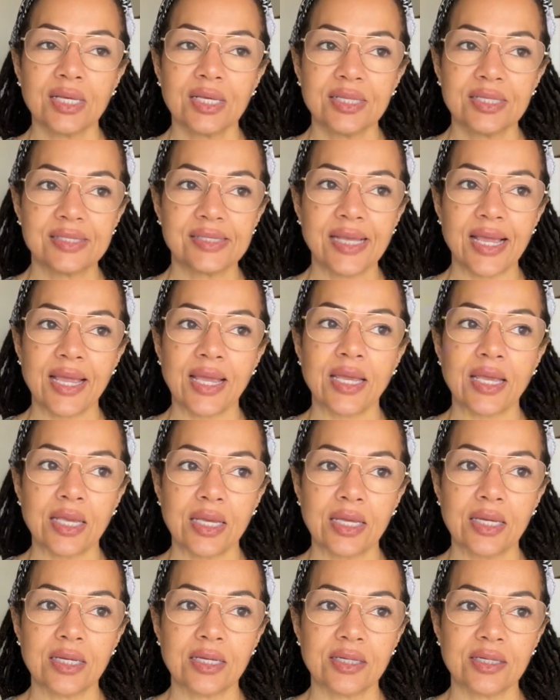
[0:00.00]

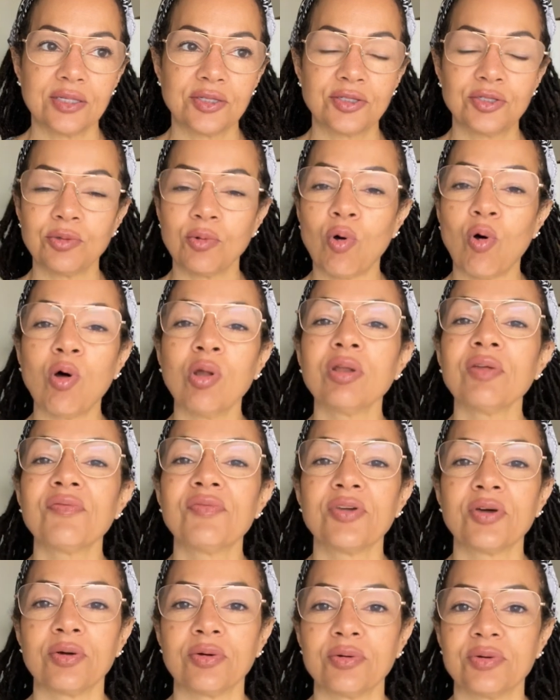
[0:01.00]
say to all of
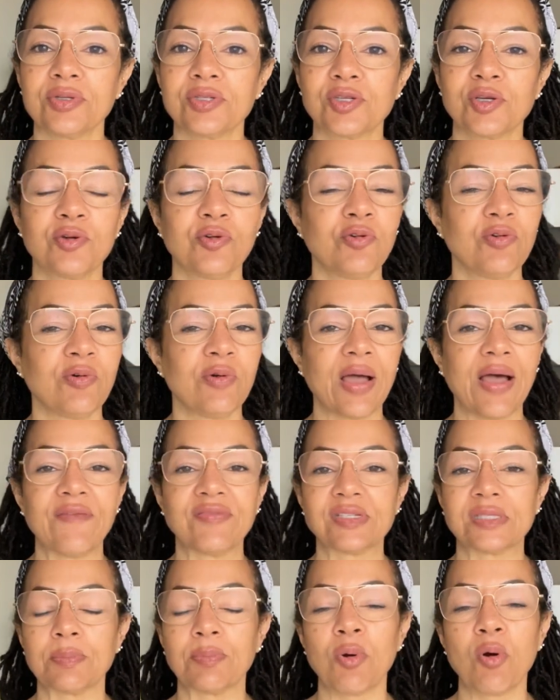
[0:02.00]
those who have
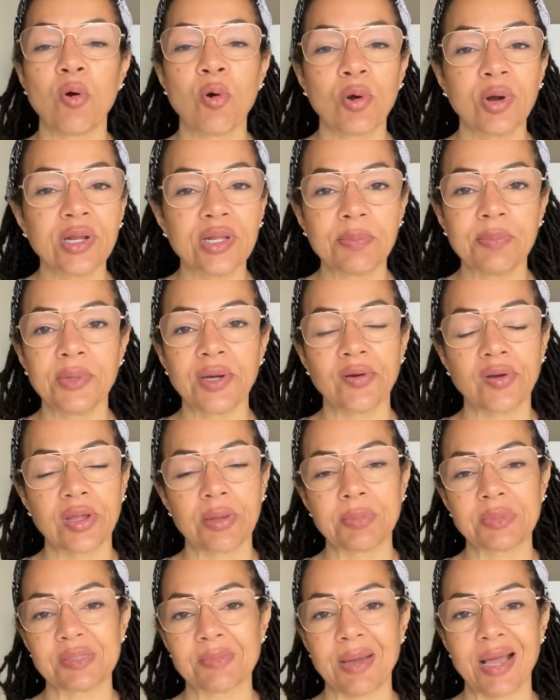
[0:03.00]
supported
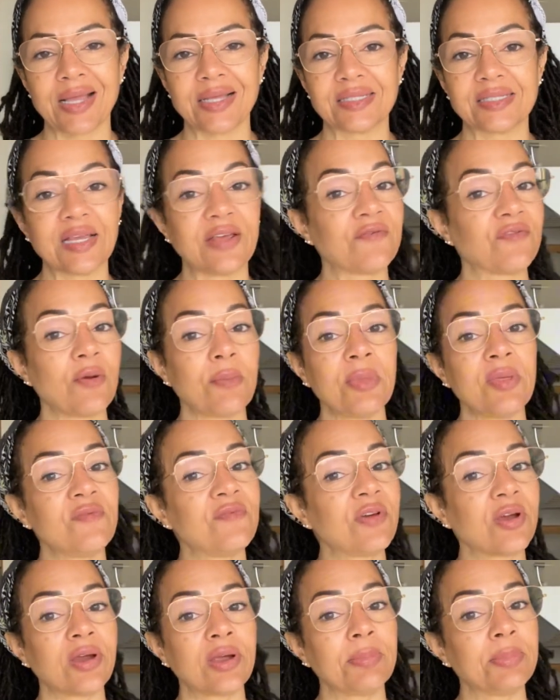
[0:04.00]
Miriam's mindset from the
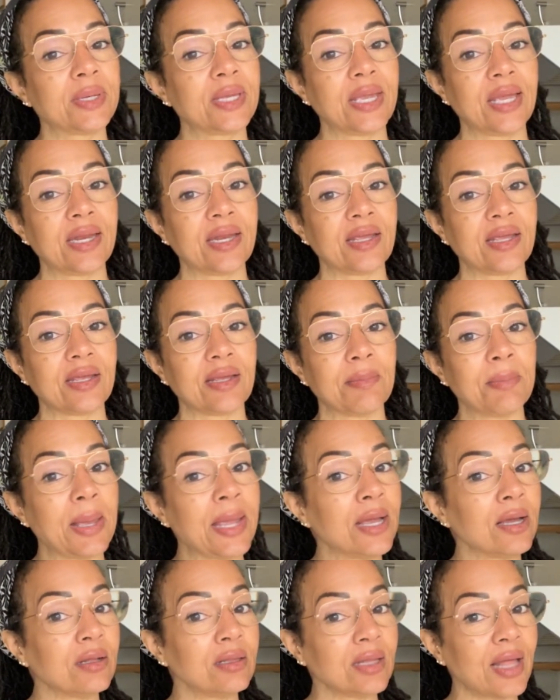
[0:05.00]
very beginning,
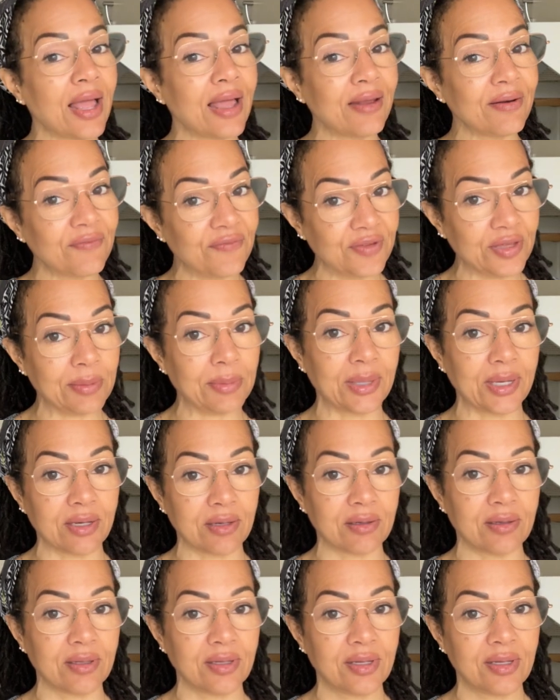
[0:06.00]
male and
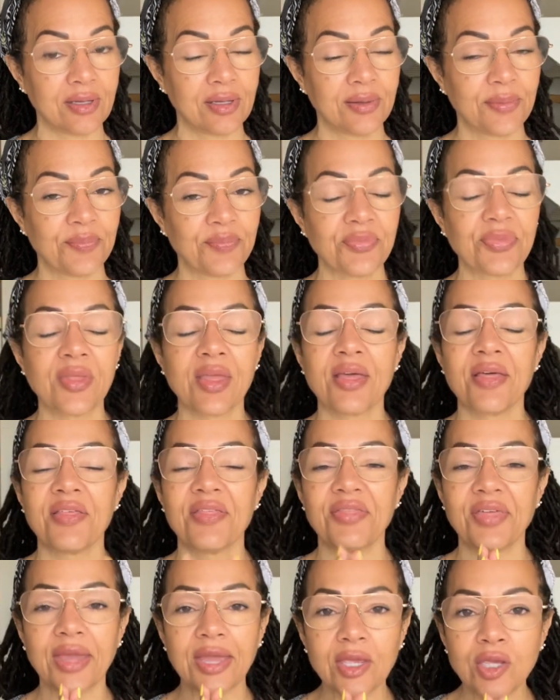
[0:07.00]
female,
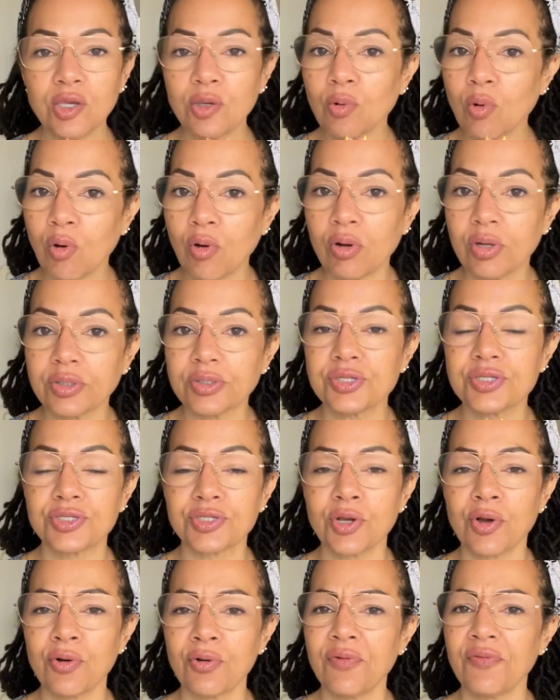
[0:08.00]
thank you all
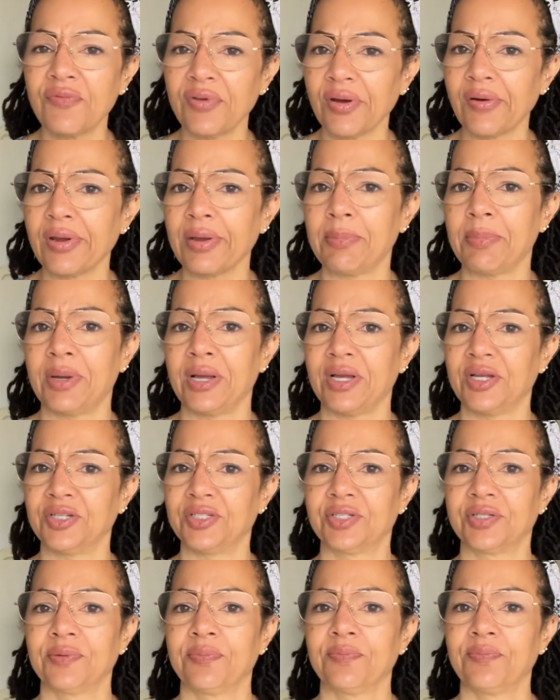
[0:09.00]
so very
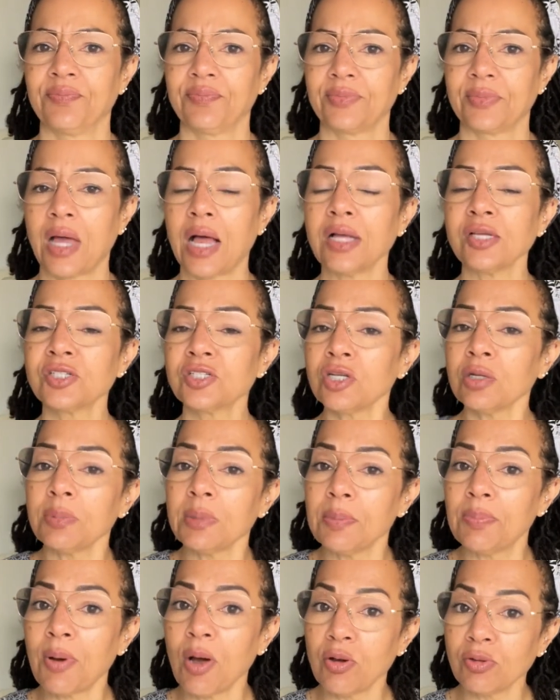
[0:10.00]
much. I'll still
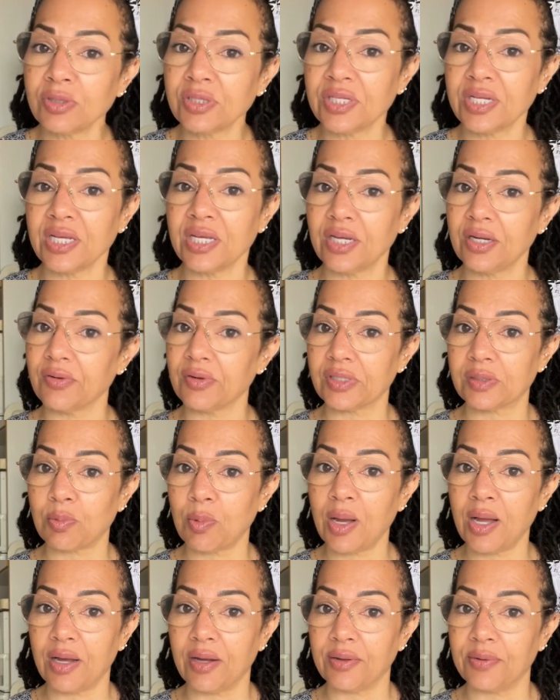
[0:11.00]
be posting here as
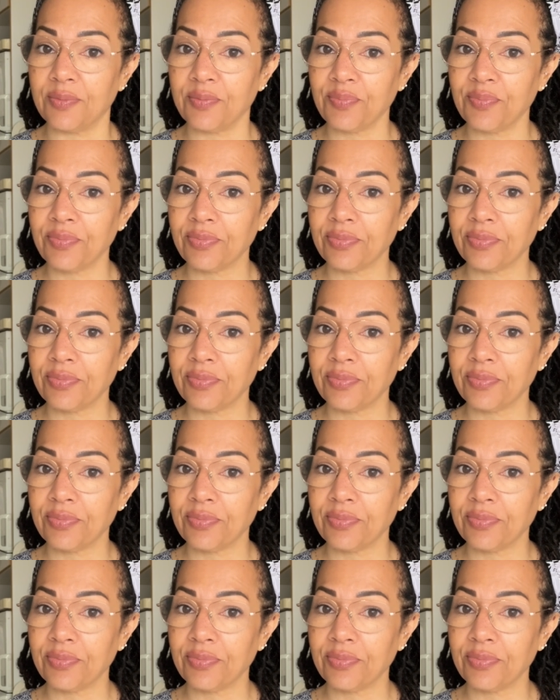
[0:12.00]
well